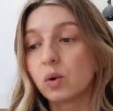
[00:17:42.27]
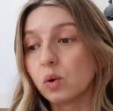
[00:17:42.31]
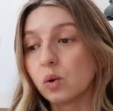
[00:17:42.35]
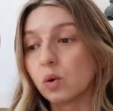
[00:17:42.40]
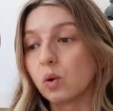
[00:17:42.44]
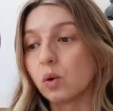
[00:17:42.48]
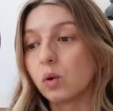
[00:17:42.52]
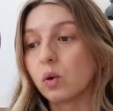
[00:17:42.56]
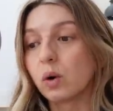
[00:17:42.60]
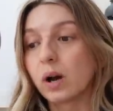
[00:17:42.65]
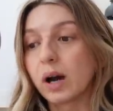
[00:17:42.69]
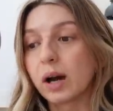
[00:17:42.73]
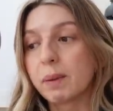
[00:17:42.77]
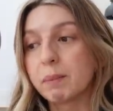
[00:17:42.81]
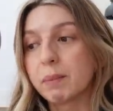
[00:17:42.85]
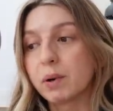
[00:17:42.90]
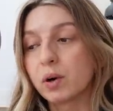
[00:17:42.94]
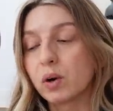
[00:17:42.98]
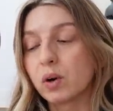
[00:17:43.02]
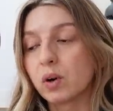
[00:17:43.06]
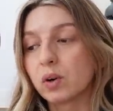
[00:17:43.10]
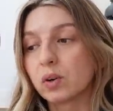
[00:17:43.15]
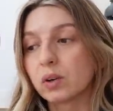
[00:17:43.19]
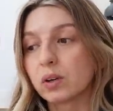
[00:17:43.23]
or I
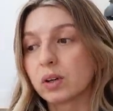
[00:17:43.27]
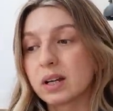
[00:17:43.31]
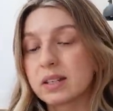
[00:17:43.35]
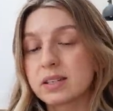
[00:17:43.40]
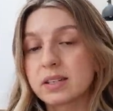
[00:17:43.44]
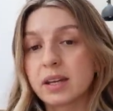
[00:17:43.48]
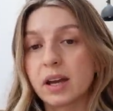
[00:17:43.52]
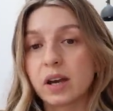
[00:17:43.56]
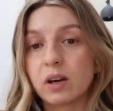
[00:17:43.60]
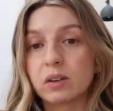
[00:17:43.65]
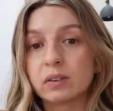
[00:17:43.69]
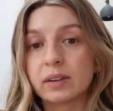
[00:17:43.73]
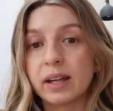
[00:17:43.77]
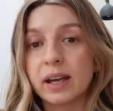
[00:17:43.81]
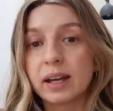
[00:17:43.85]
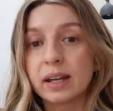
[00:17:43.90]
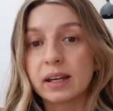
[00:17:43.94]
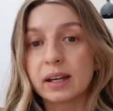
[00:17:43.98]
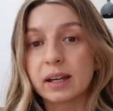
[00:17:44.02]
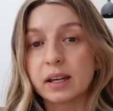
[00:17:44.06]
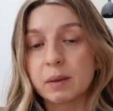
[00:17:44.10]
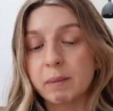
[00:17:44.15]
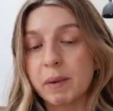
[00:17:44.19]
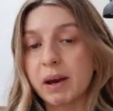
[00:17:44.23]
put on a
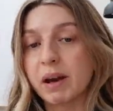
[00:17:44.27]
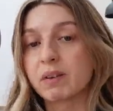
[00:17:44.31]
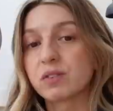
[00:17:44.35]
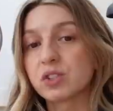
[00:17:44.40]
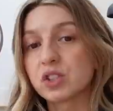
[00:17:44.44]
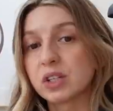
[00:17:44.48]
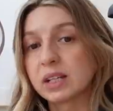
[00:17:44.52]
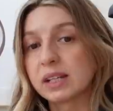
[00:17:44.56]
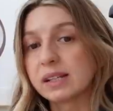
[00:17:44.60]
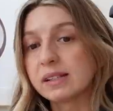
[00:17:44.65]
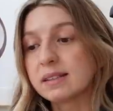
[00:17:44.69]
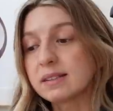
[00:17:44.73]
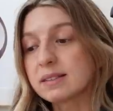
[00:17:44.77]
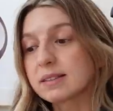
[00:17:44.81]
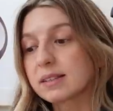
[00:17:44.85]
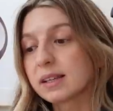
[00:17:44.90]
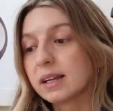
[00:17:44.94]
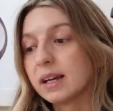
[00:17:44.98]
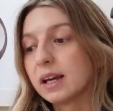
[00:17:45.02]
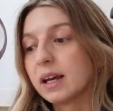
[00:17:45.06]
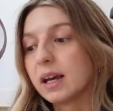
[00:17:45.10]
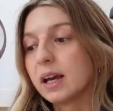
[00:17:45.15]
turtleneck and a pair of jeans.